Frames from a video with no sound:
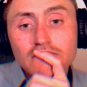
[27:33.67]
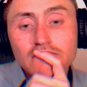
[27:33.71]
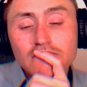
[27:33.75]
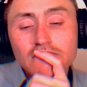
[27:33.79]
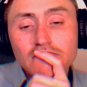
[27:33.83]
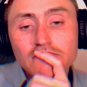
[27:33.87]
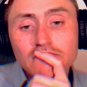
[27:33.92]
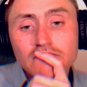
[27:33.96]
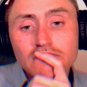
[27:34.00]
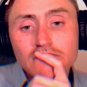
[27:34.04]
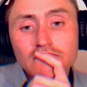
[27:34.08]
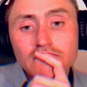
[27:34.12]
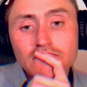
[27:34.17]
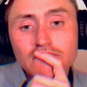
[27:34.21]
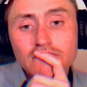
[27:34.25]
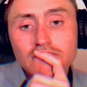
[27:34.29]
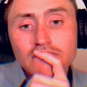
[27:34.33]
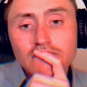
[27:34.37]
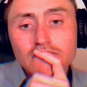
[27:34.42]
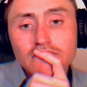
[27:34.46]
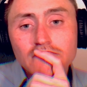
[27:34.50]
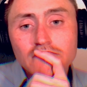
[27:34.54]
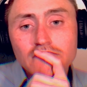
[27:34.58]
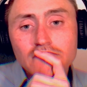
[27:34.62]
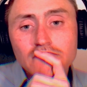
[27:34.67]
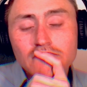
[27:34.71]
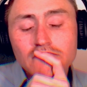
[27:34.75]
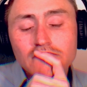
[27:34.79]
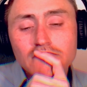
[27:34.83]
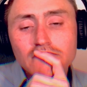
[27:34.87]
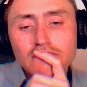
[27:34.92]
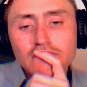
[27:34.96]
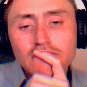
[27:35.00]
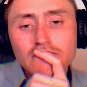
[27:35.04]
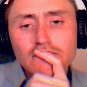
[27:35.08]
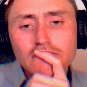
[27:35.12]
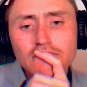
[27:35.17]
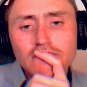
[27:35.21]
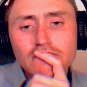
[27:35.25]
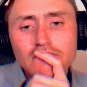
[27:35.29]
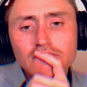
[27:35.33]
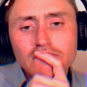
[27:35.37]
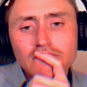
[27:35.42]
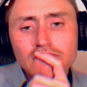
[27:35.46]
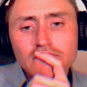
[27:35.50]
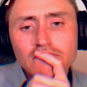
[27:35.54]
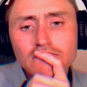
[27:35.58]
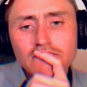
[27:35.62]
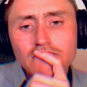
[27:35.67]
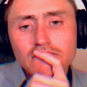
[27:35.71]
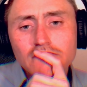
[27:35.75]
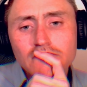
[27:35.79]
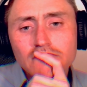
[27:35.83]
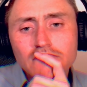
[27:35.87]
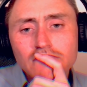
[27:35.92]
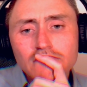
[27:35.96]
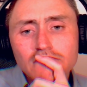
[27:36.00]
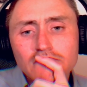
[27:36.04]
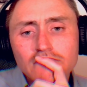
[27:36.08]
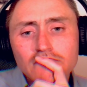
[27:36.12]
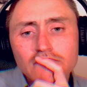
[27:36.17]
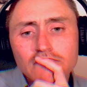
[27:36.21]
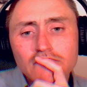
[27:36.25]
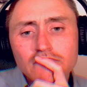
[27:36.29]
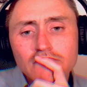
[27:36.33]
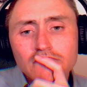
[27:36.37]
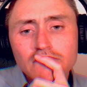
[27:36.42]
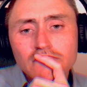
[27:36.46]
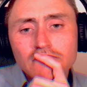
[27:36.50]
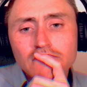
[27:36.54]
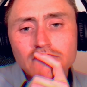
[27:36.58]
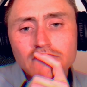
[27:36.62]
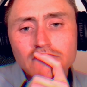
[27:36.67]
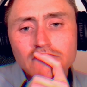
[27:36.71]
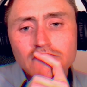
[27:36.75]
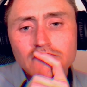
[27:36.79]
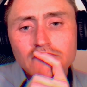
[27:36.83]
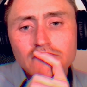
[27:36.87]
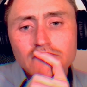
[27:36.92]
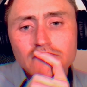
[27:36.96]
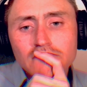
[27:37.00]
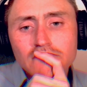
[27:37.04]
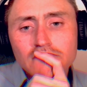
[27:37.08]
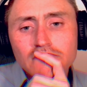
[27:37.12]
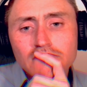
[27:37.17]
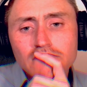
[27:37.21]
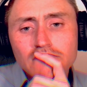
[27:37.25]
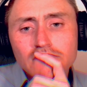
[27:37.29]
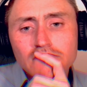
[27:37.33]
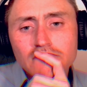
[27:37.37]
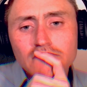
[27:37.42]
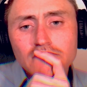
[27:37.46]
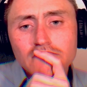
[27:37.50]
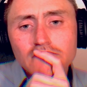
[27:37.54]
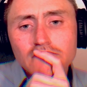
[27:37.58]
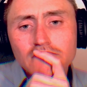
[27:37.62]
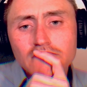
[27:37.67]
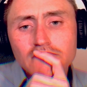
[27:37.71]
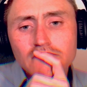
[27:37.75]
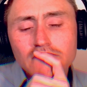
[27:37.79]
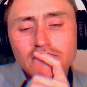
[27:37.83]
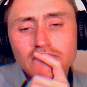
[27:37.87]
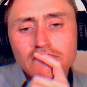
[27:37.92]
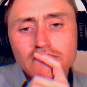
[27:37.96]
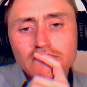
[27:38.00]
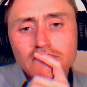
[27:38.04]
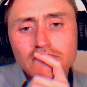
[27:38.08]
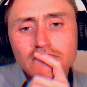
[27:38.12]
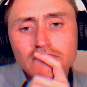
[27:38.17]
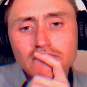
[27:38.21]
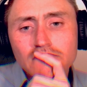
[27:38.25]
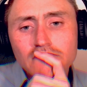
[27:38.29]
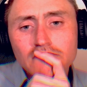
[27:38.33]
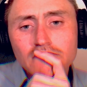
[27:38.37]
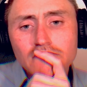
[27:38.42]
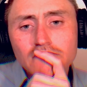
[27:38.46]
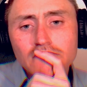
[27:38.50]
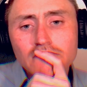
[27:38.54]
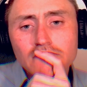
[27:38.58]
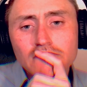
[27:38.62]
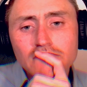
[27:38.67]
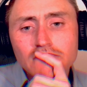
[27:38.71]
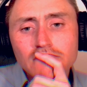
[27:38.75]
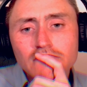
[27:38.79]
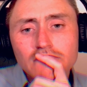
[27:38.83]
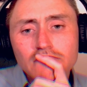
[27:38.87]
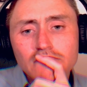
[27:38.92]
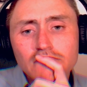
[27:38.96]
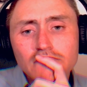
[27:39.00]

(silent)